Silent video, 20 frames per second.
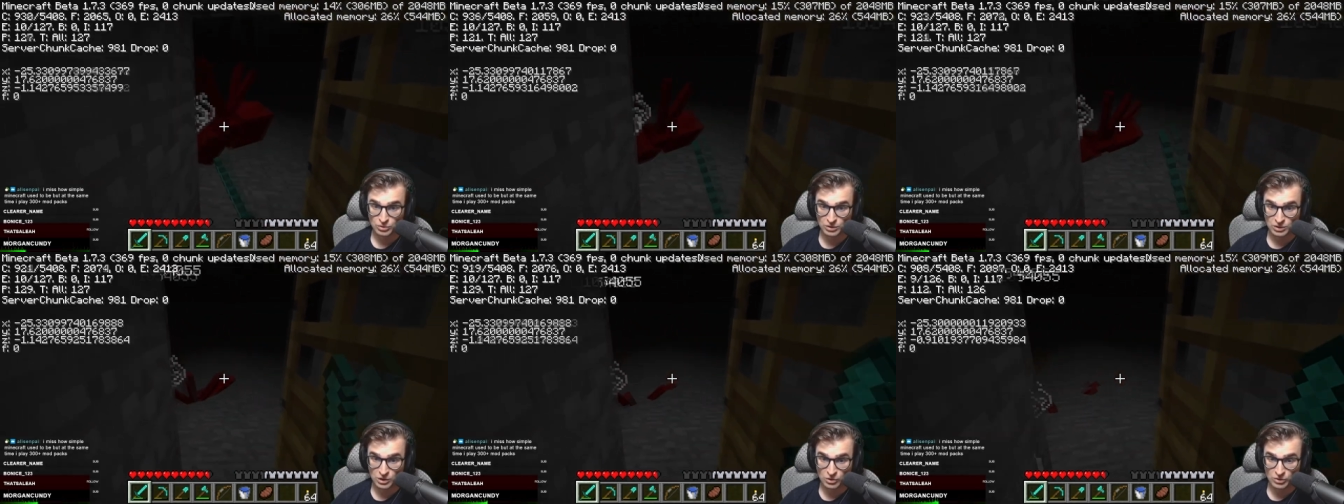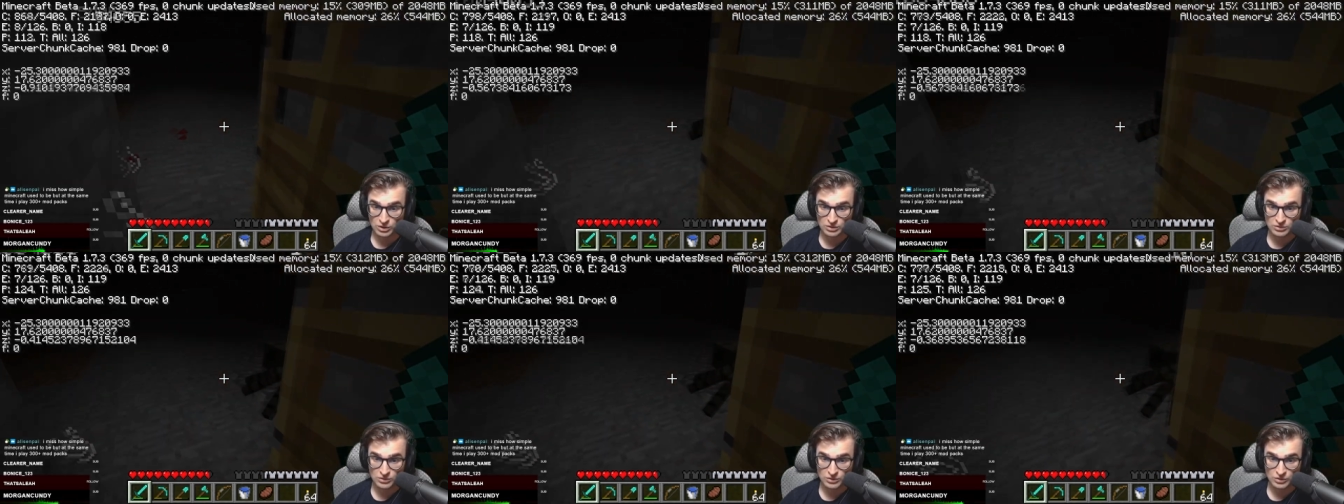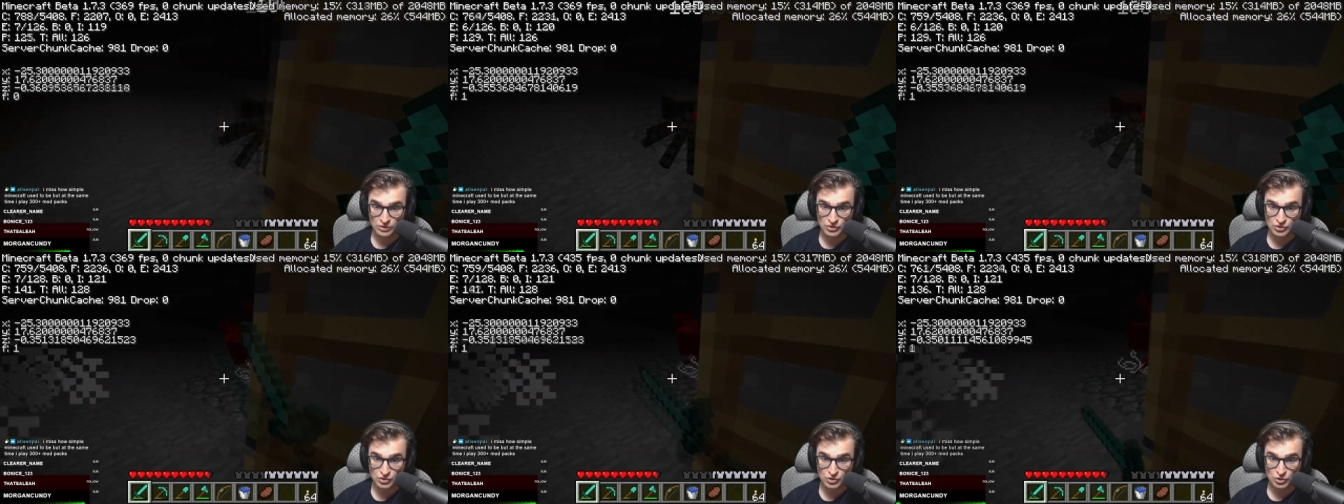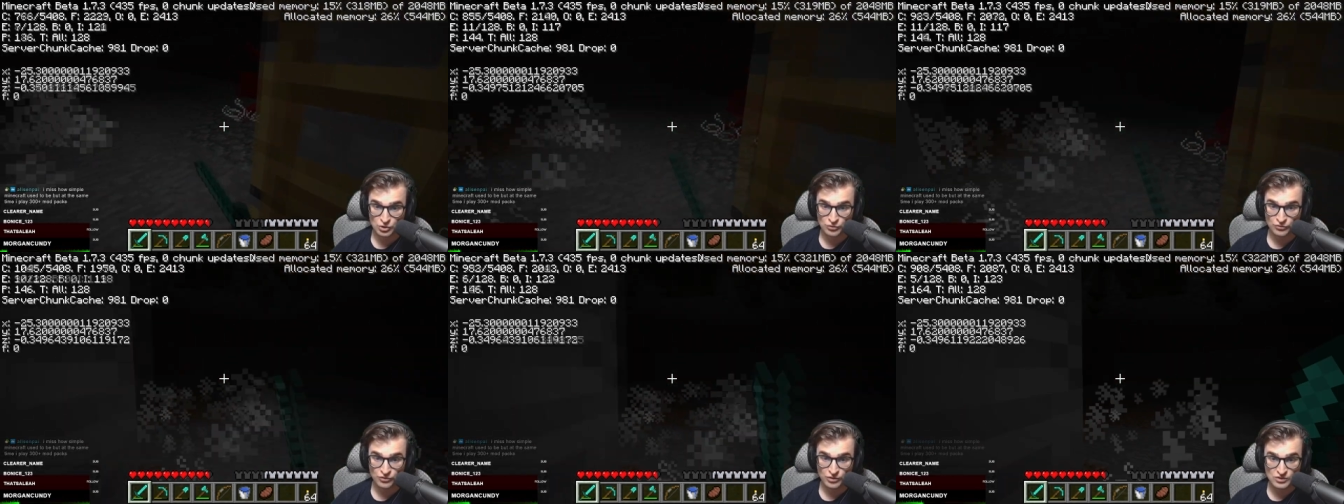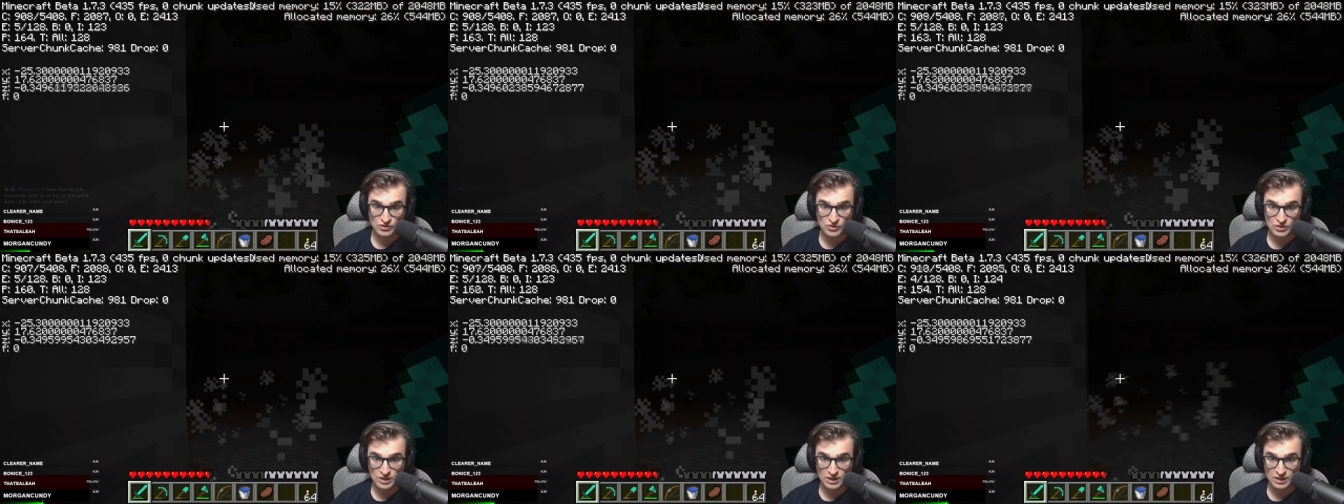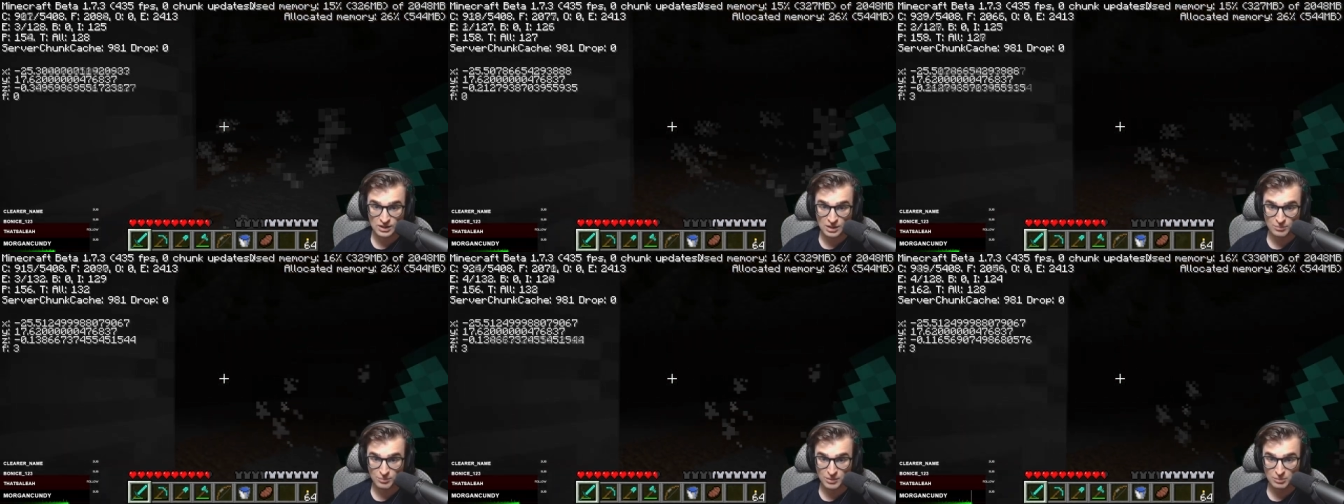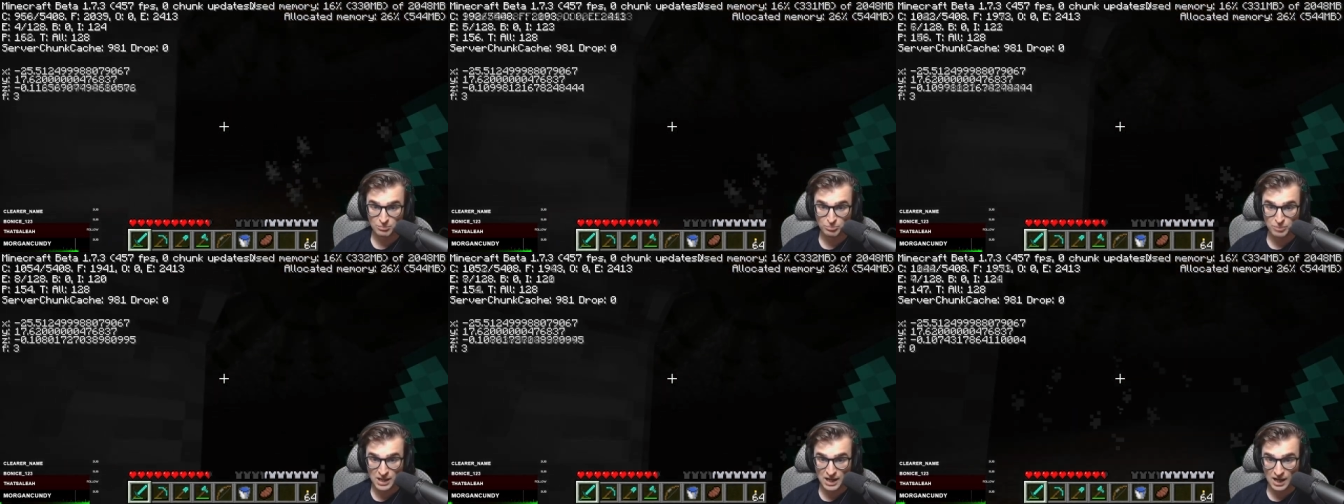going to the surface and then
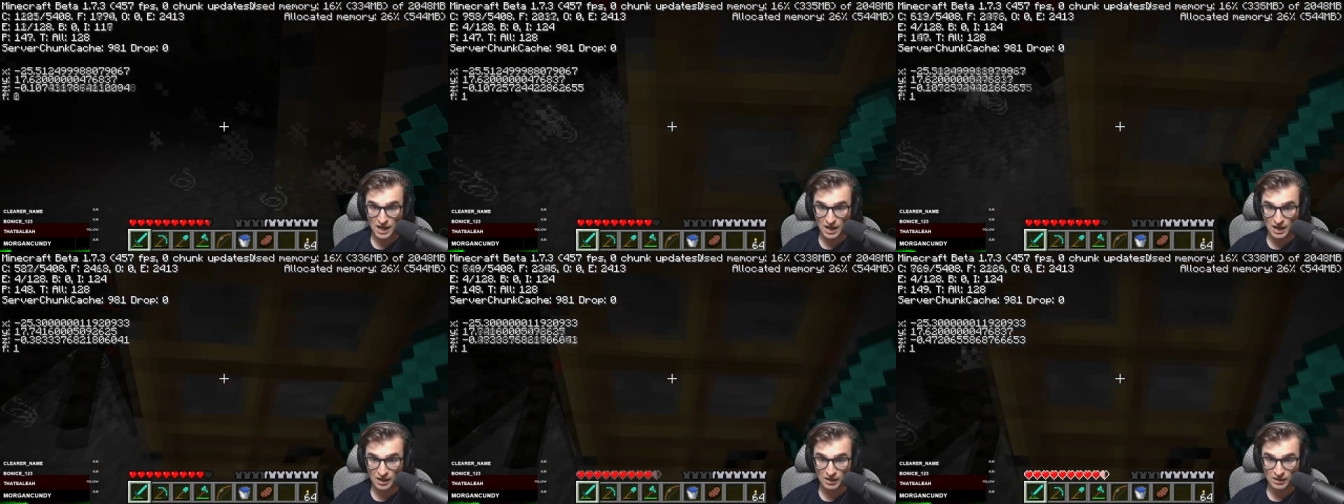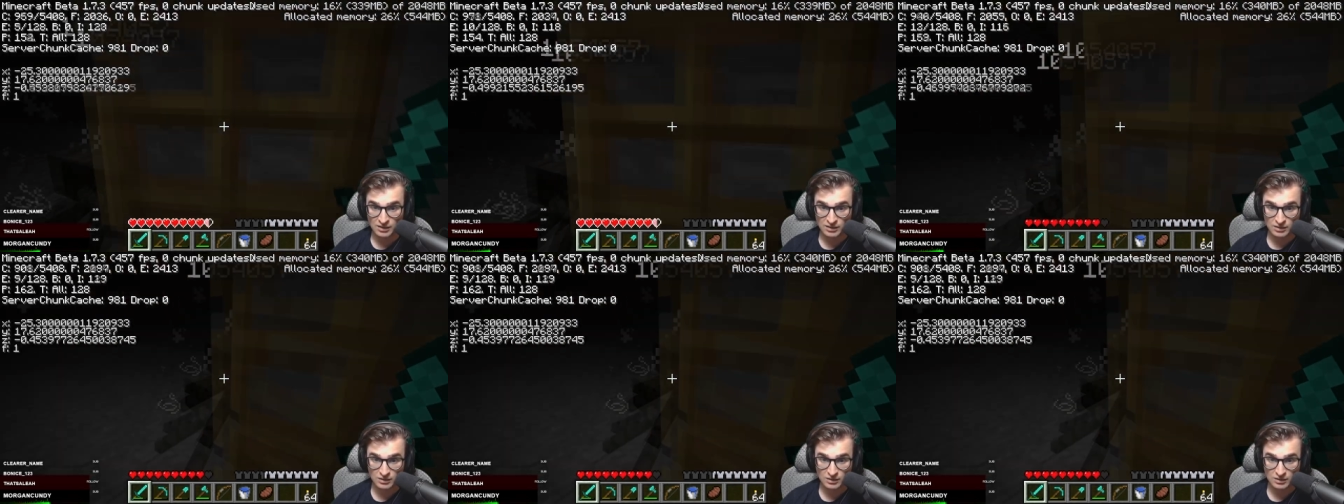coming back...